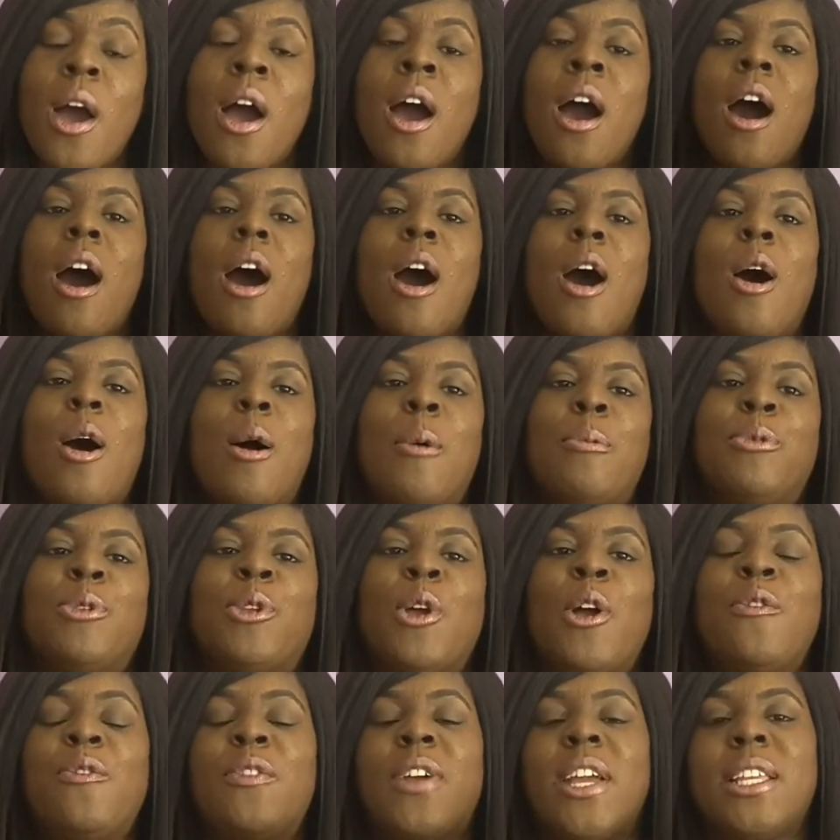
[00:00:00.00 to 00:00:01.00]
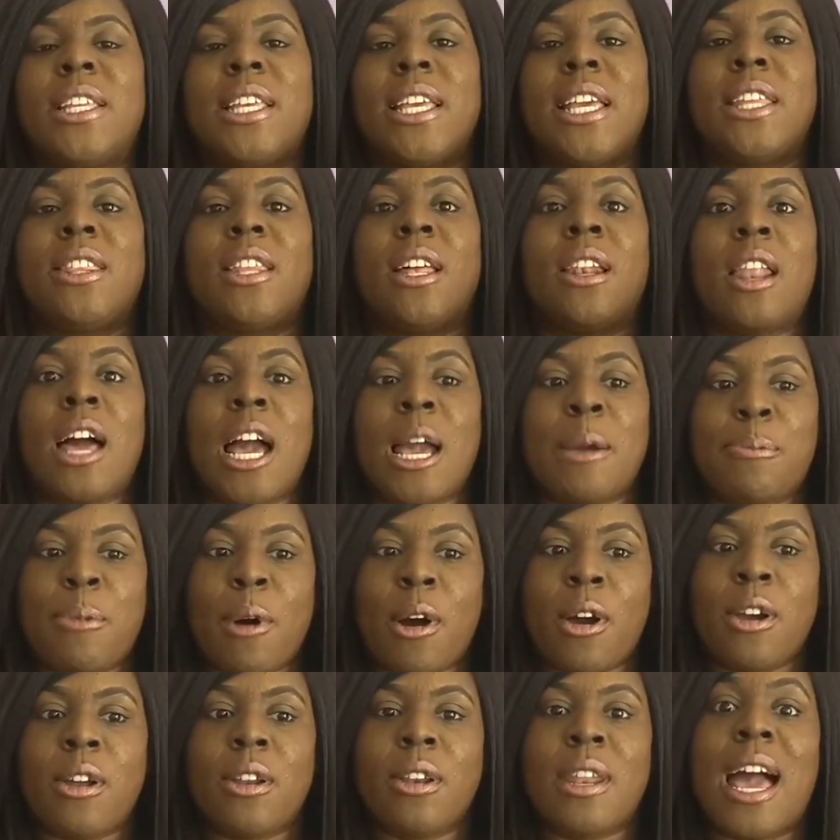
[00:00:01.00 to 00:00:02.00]
Don't forget to hit the like
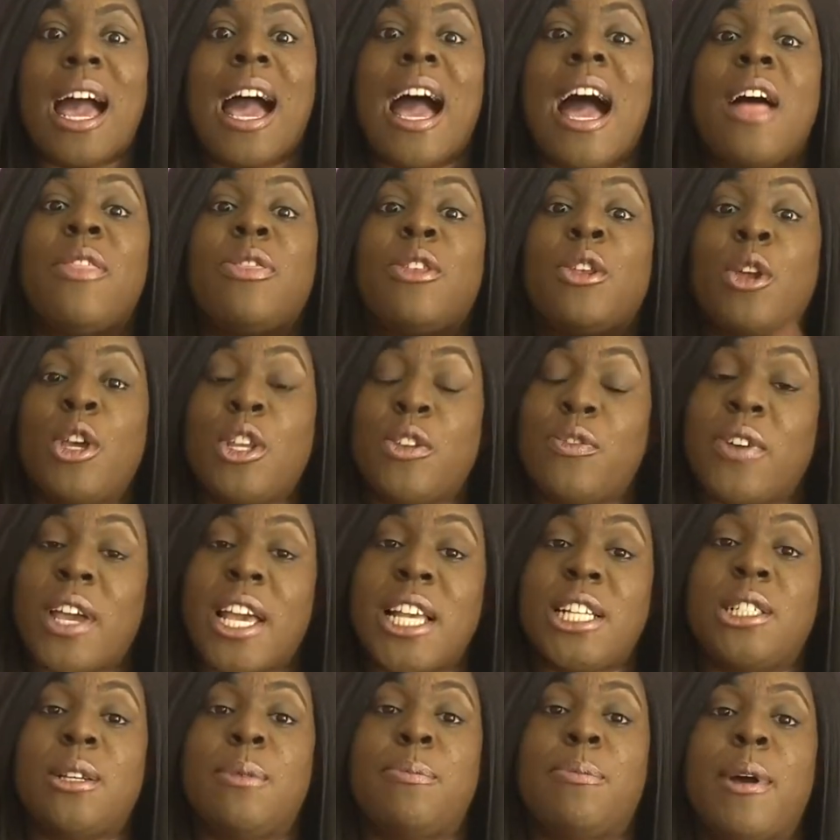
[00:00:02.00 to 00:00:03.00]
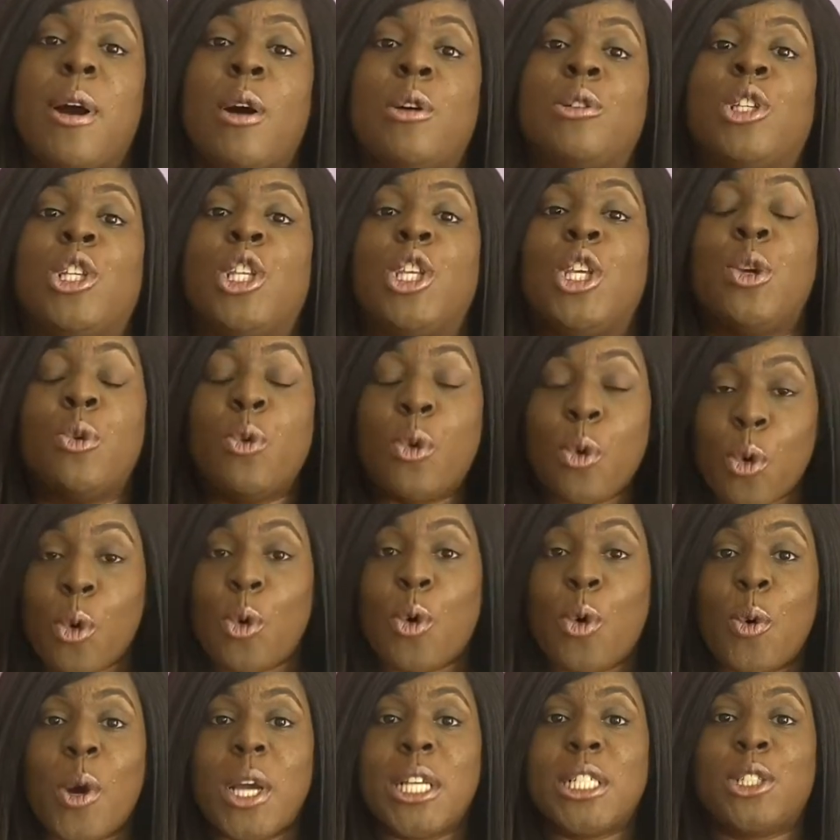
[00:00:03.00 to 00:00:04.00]
button and the notification bell so that you will
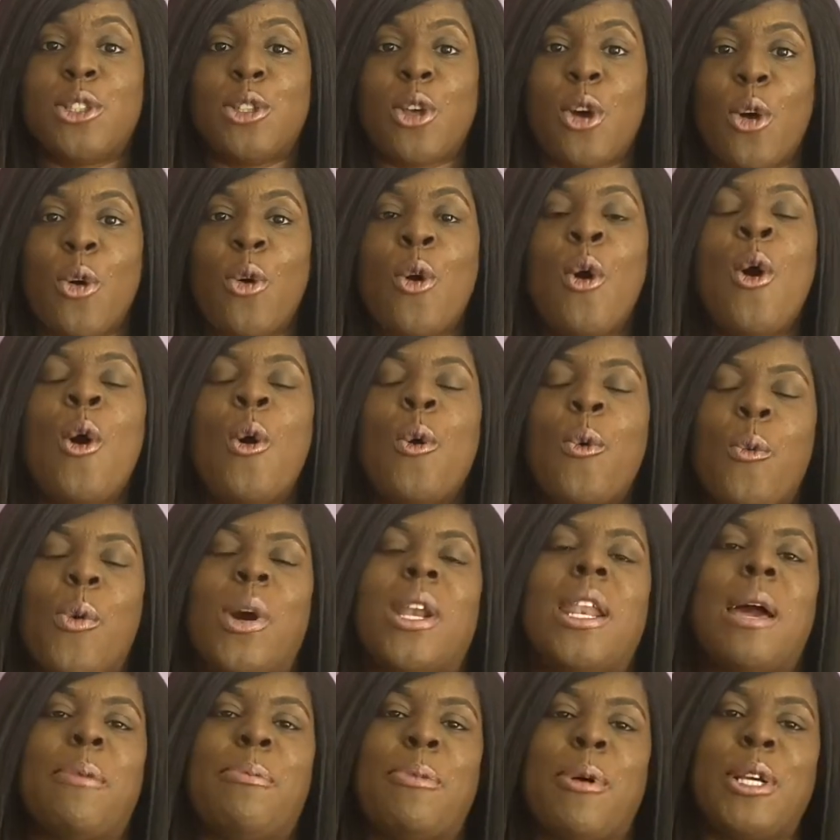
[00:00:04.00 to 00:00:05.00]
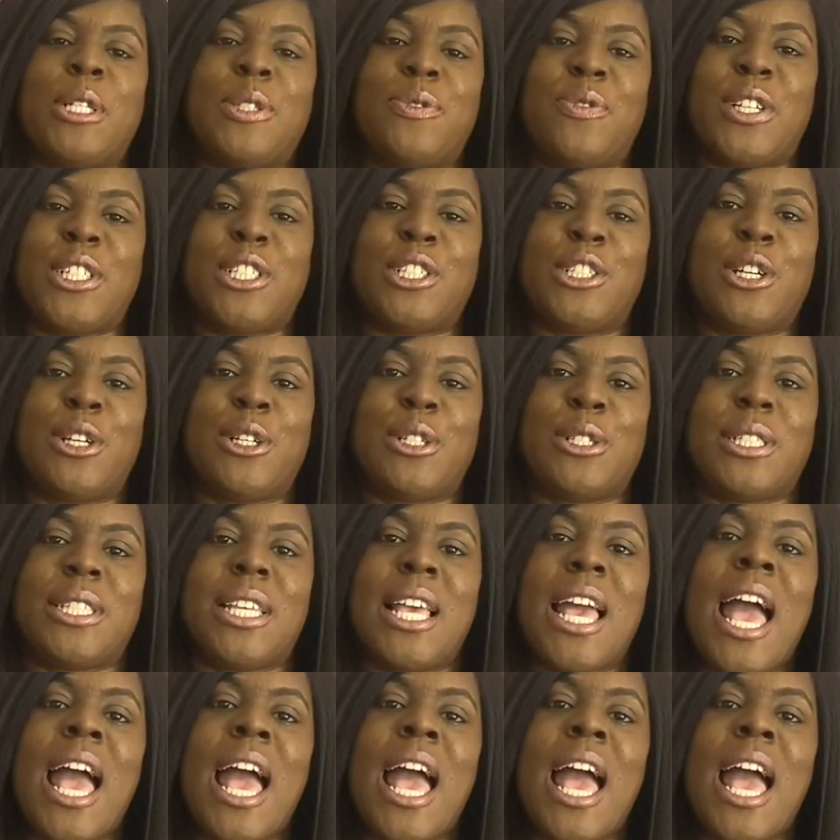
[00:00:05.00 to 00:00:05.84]
always know when I post videos.